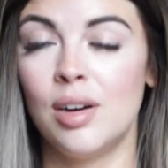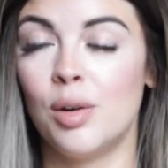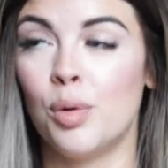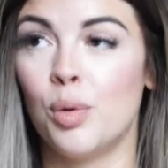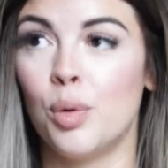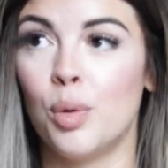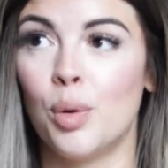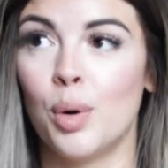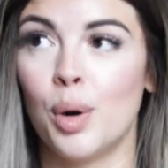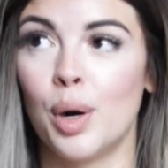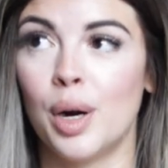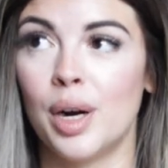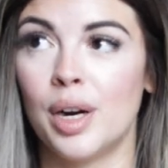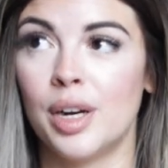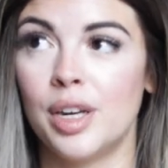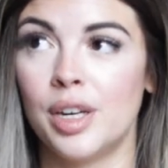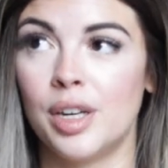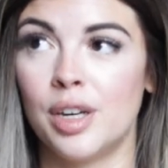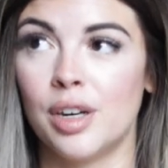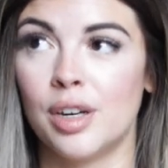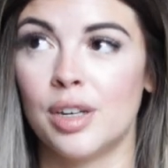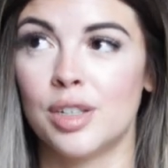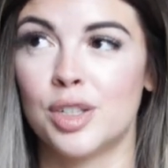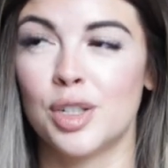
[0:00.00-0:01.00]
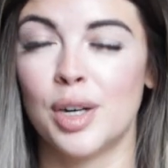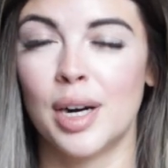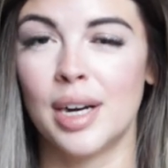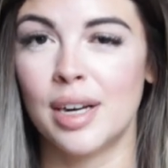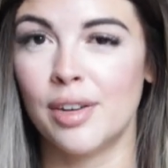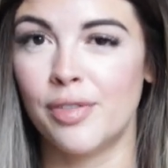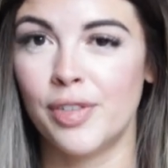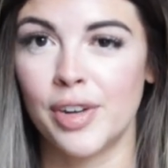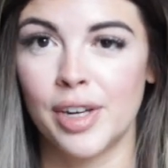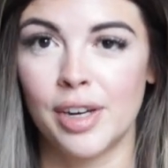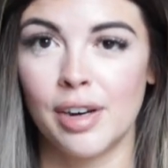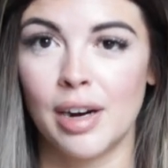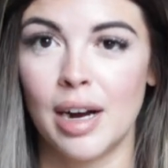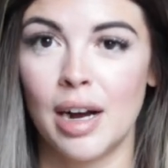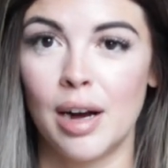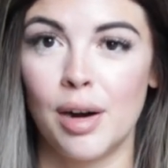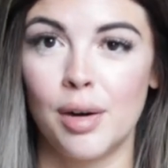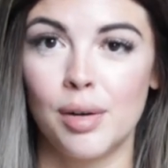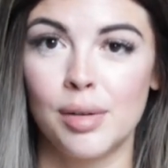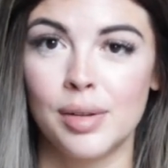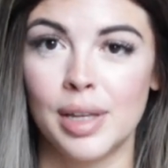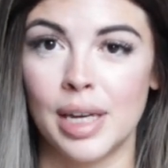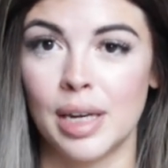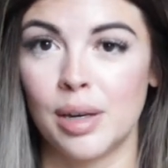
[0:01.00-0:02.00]
or you're trying to figure
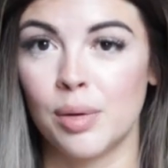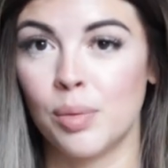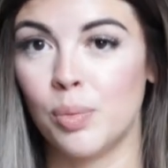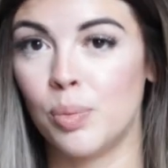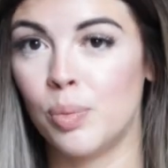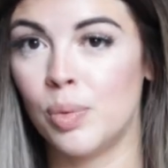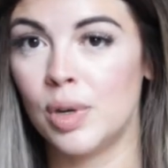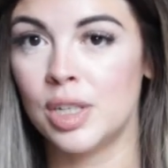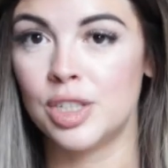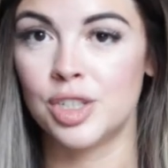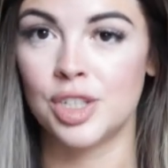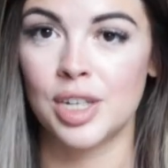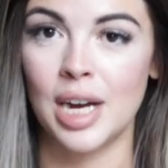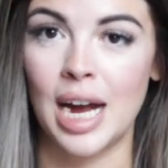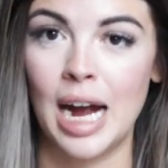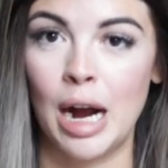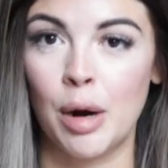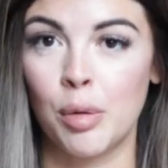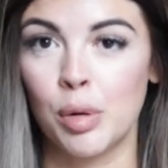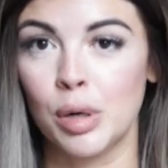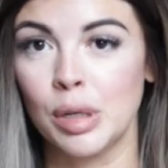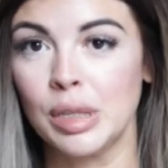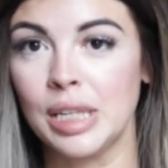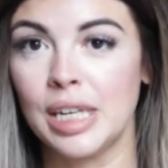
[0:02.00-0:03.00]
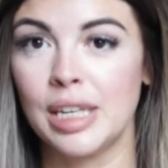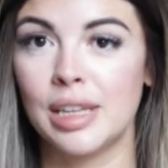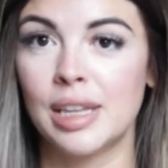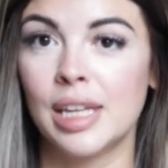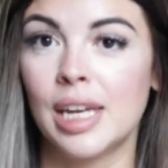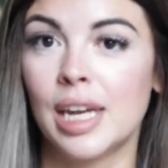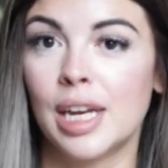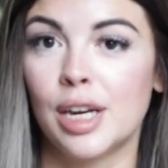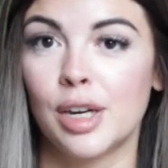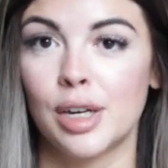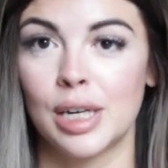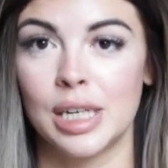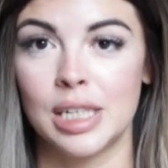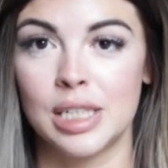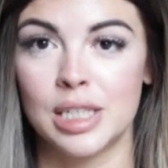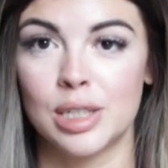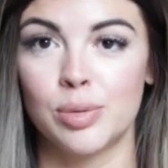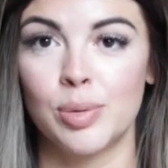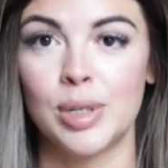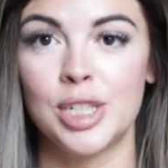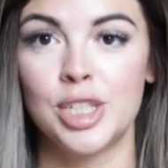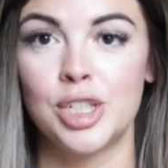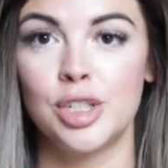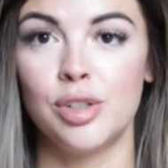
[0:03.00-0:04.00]
out like which hourly thing you're gonna
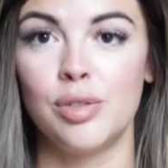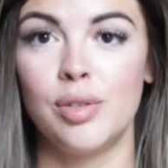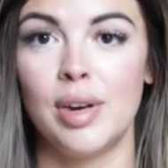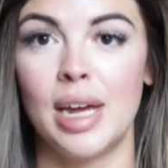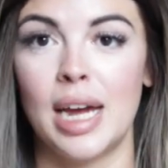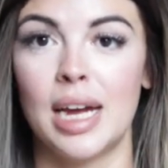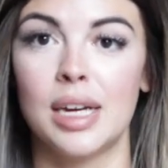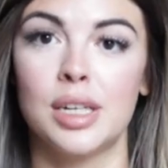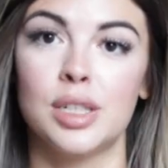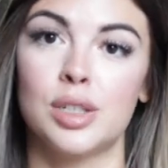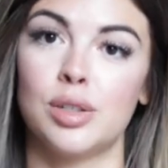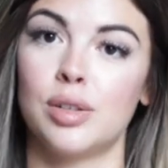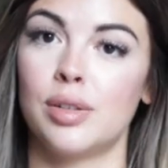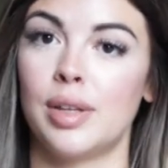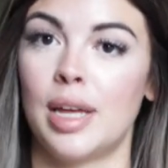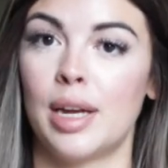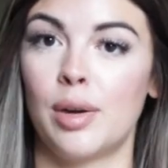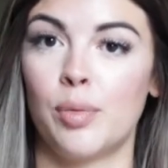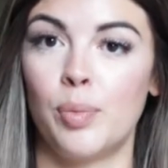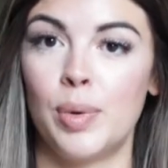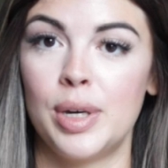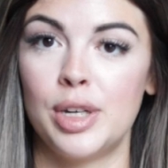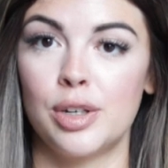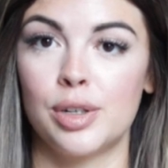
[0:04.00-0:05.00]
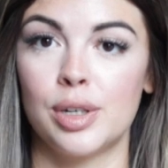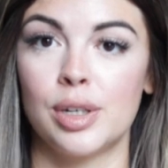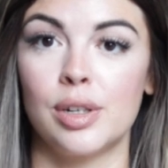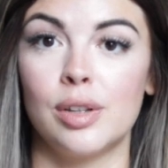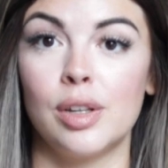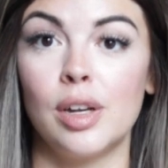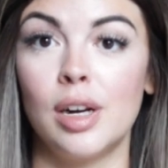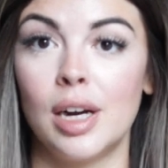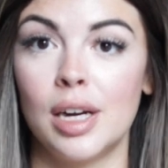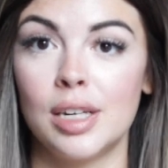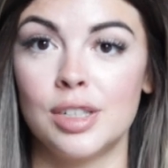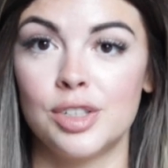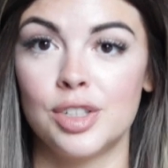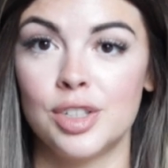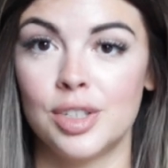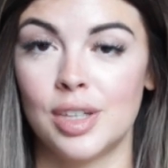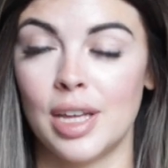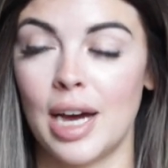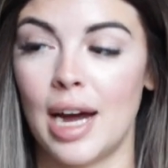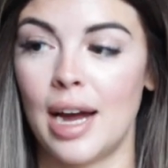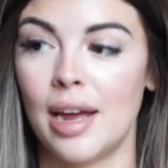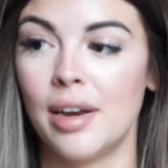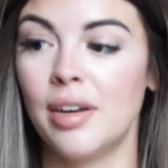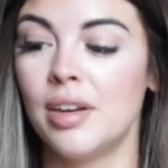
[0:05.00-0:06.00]
switch to next, or like when you're gonna launch
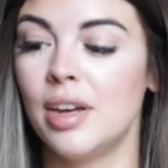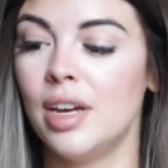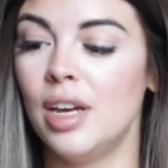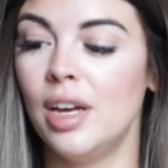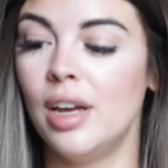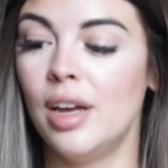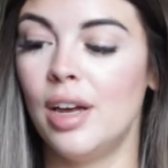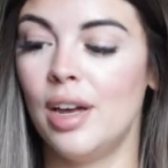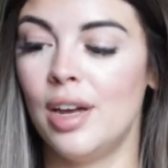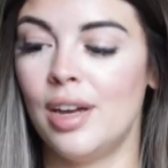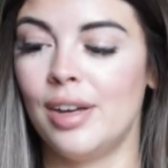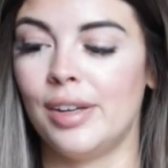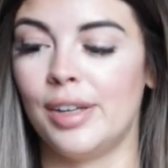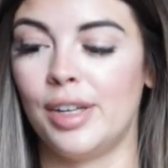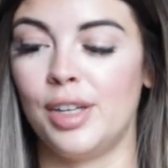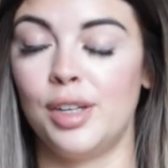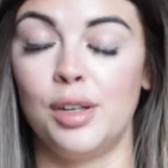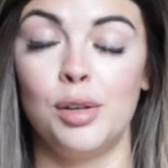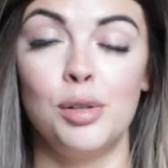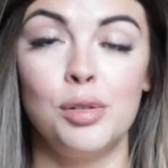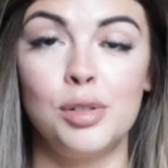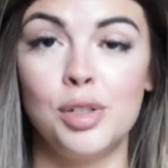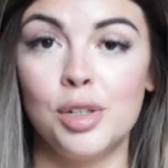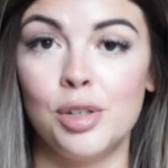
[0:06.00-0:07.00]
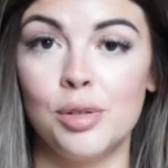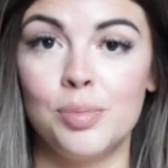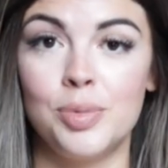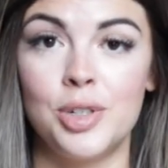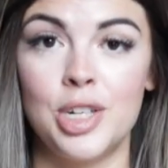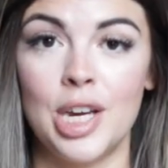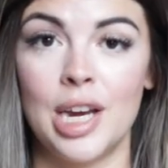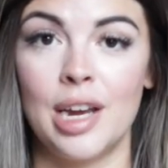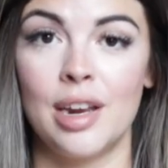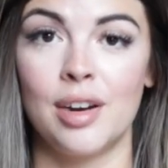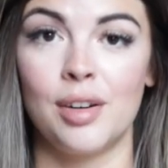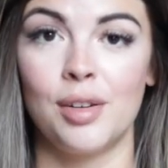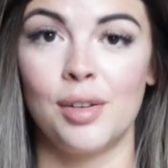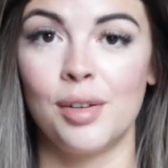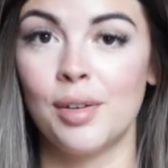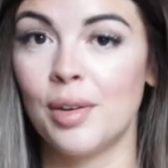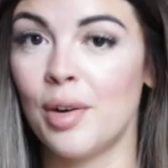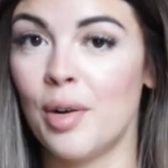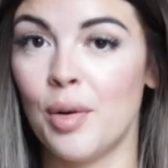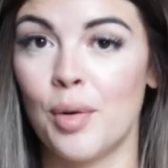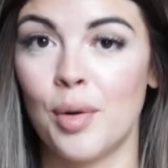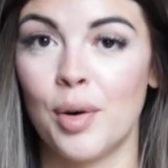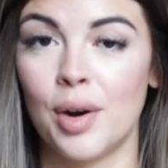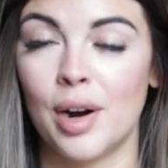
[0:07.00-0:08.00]
that YouTube
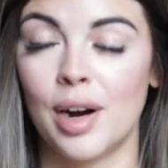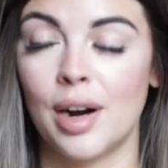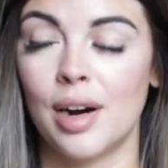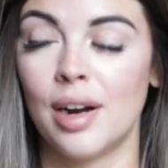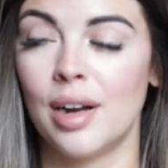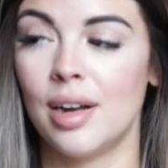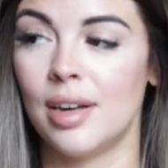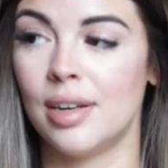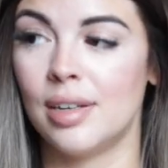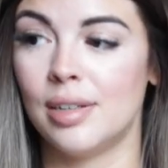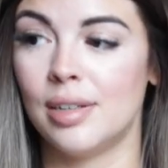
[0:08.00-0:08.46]
channel, or